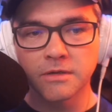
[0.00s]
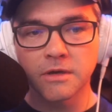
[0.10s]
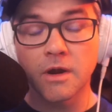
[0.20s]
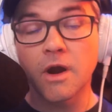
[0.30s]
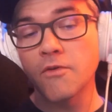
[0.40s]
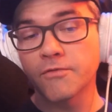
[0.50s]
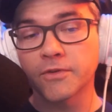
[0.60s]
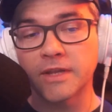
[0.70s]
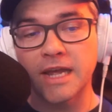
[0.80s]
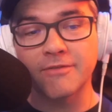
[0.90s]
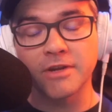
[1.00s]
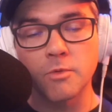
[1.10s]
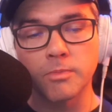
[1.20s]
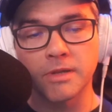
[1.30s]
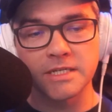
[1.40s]
hopefully having a more
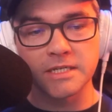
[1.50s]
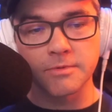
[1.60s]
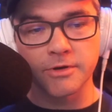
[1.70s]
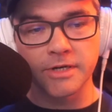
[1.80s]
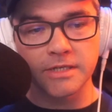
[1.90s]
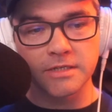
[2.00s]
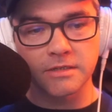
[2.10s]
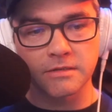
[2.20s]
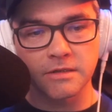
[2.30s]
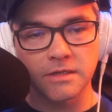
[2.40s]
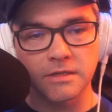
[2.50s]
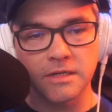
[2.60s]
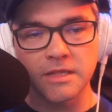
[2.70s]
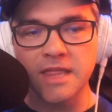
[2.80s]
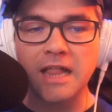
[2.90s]
pleasant experience
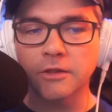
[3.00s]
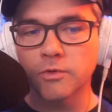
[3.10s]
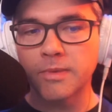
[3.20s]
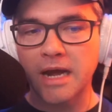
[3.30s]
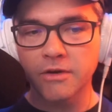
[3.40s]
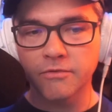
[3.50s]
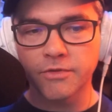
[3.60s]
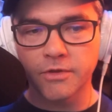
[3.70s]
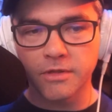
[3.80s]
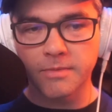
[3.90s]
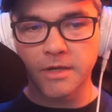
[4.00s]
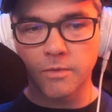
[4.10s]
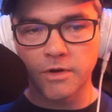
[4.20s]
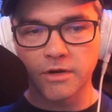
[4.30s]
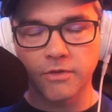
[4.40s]
in that little part of the bigger
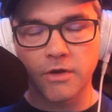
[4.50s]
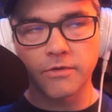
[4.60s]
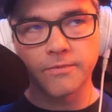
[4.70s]
workflow,